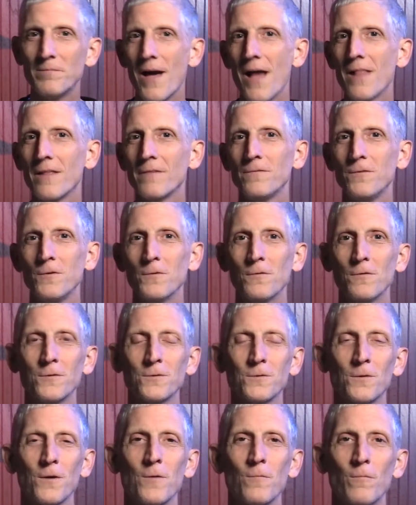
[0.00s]
bell if you
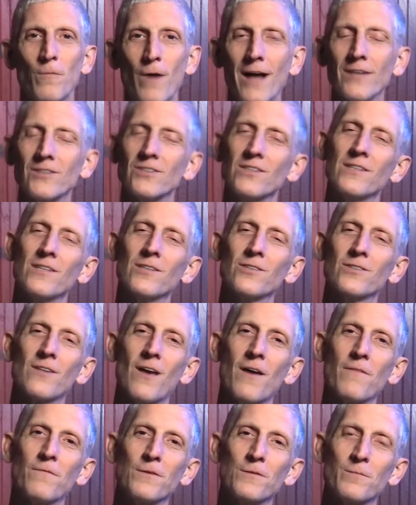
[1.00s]
enjoy watching this
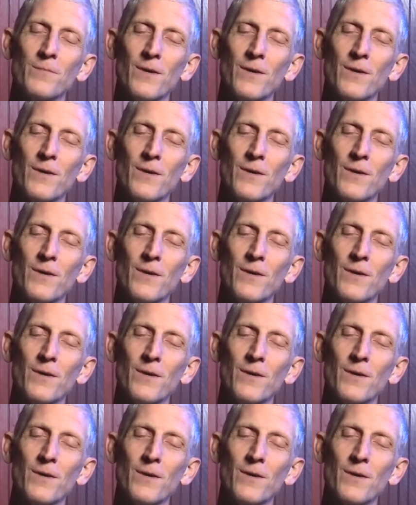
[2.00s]
stuff as